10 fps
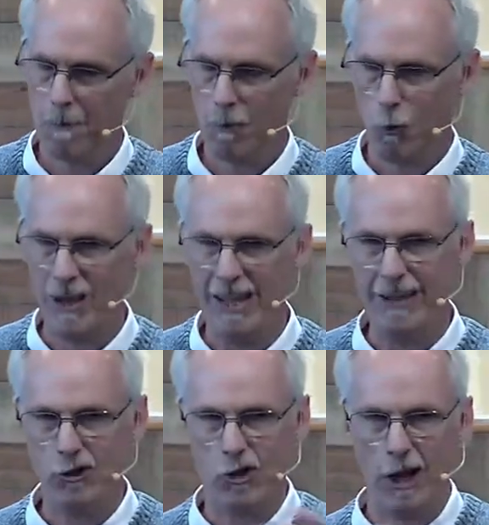We
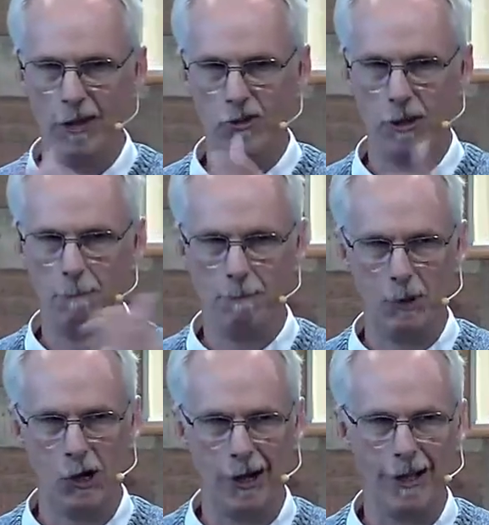judge a
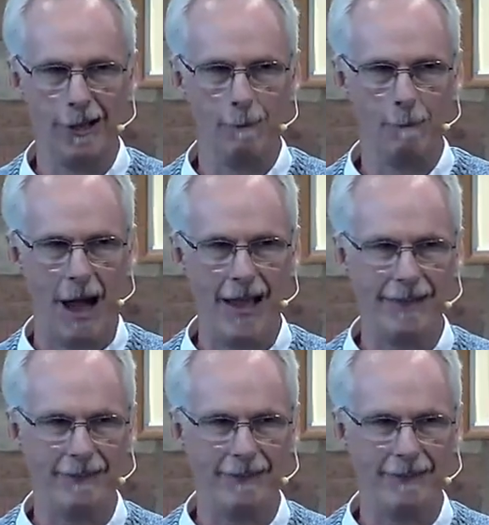book by its